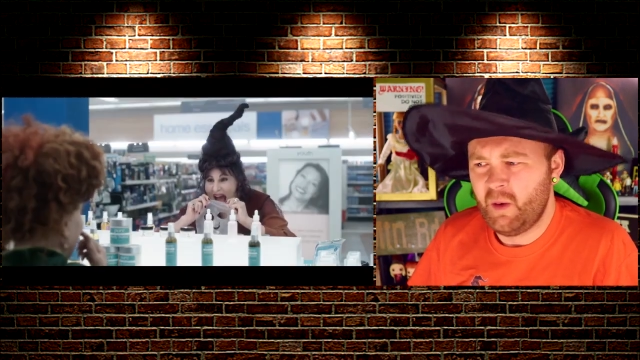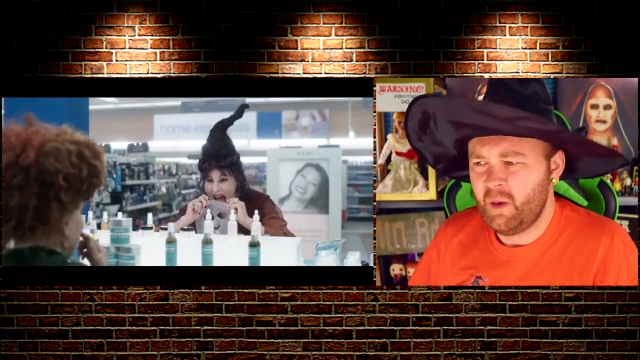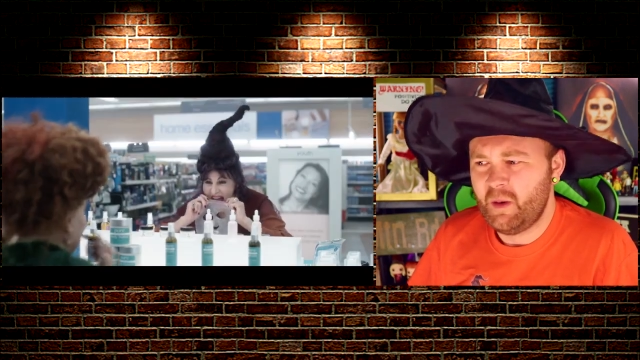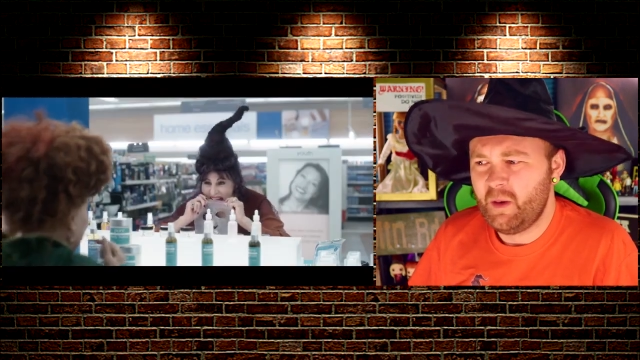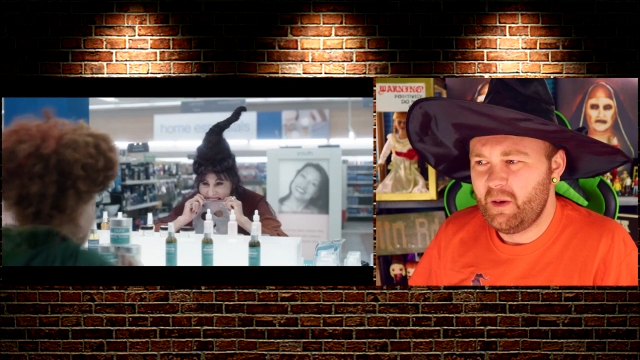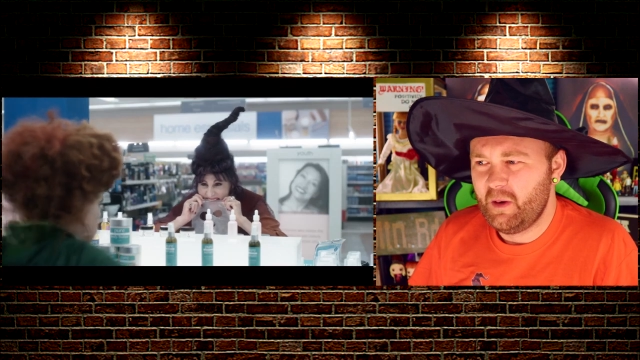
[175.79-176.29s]

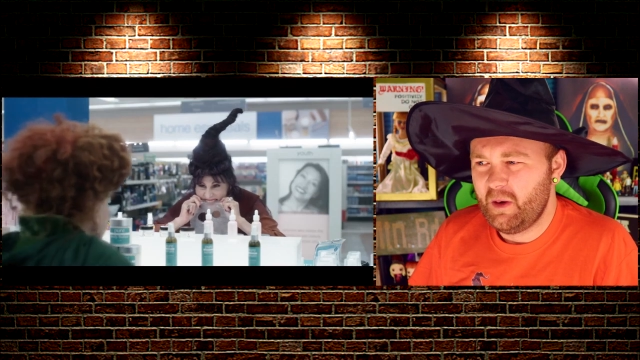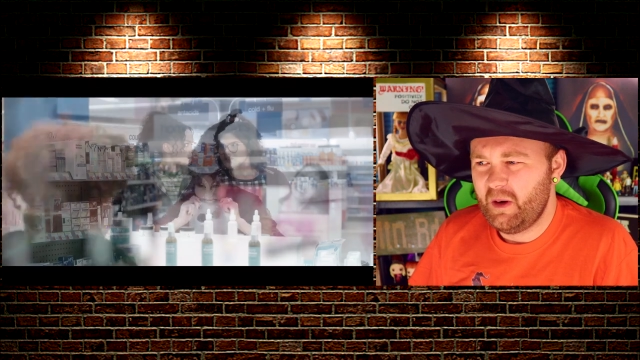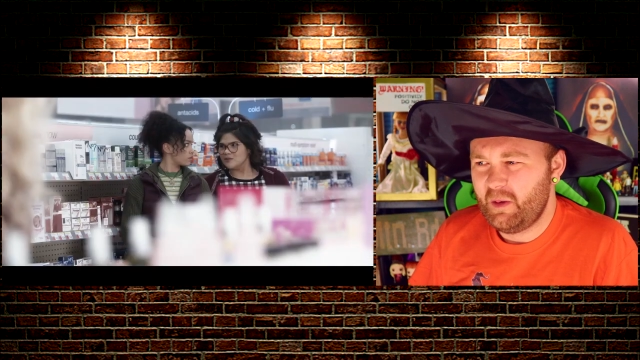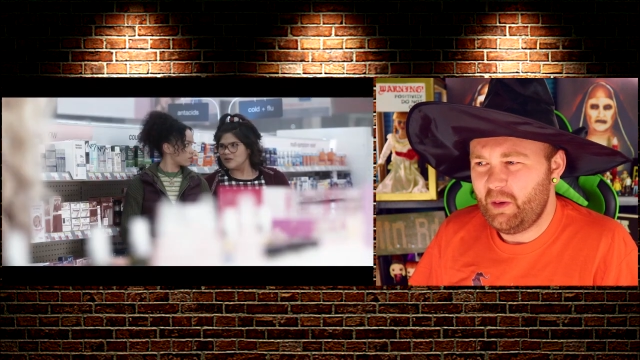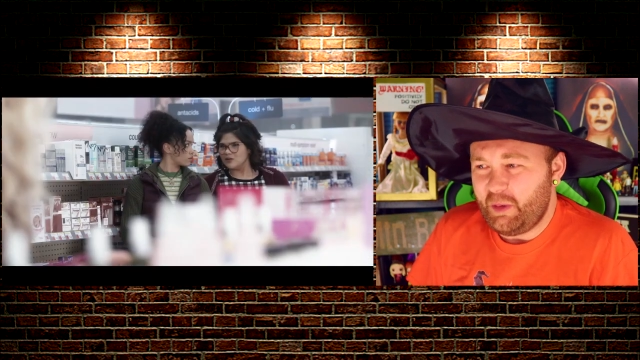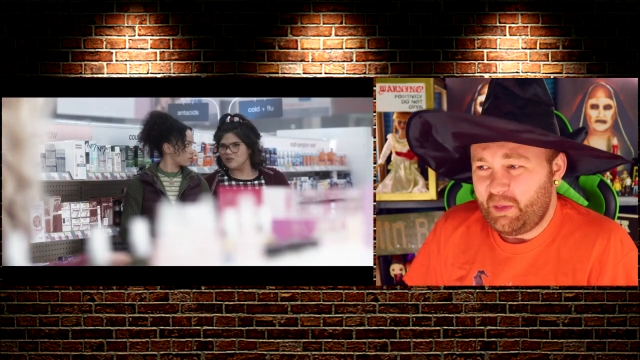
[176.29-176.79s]
So we
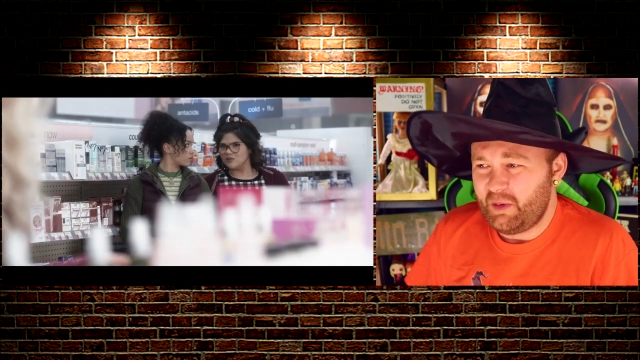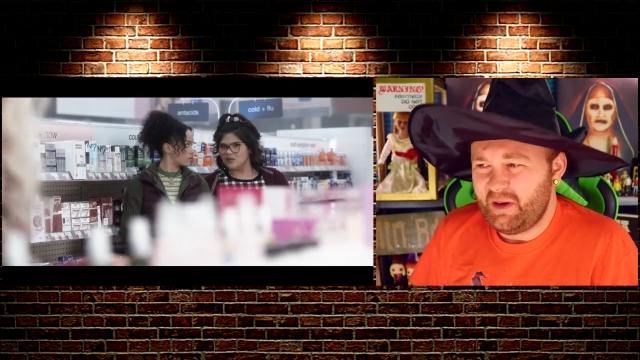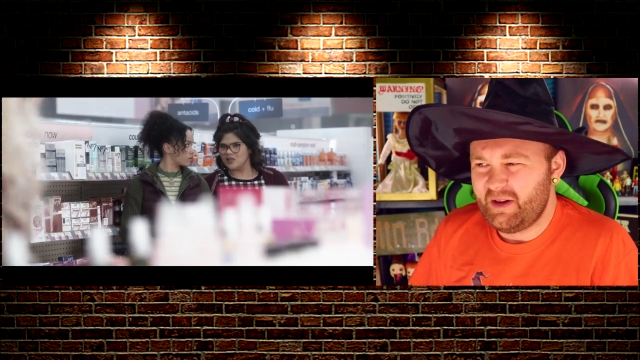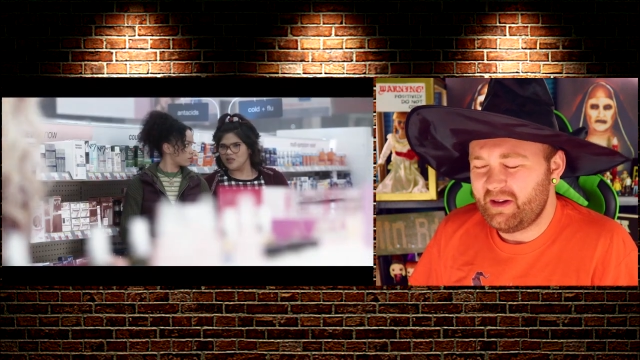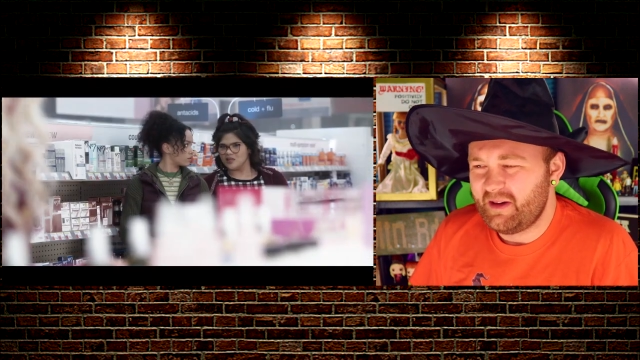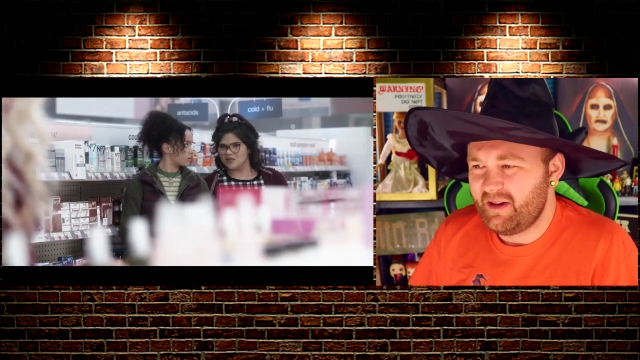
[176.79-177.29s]
taste better when
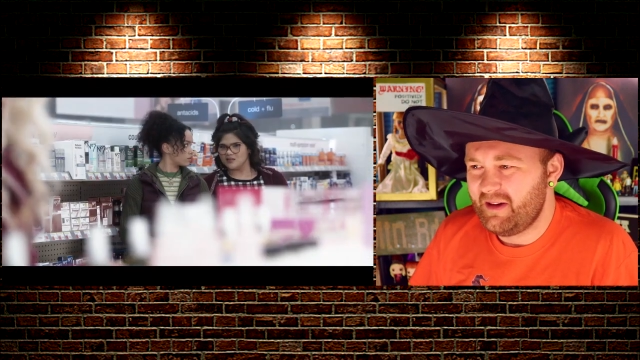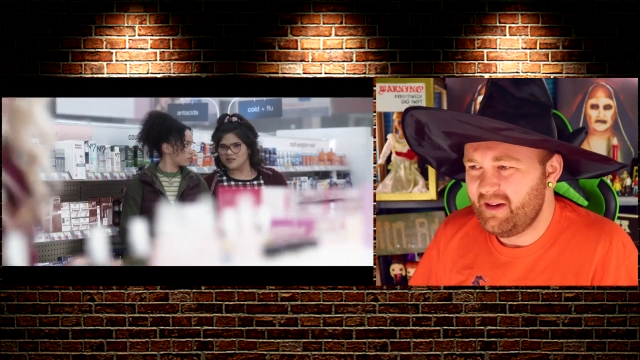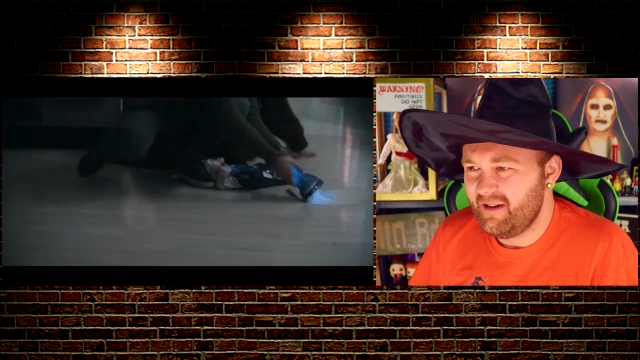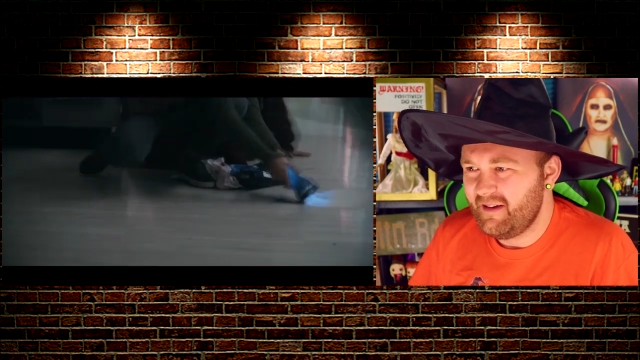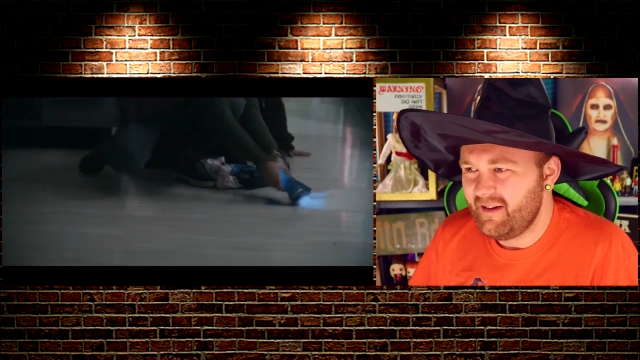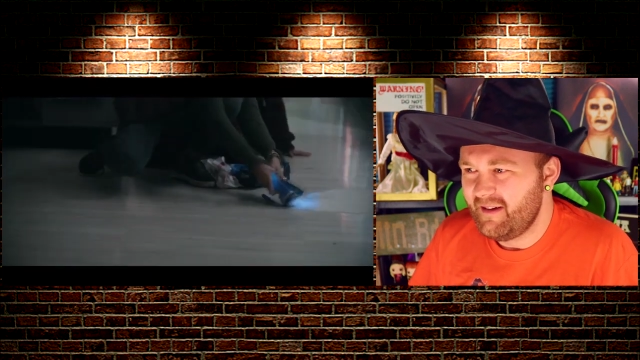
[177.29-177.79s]
they eat us.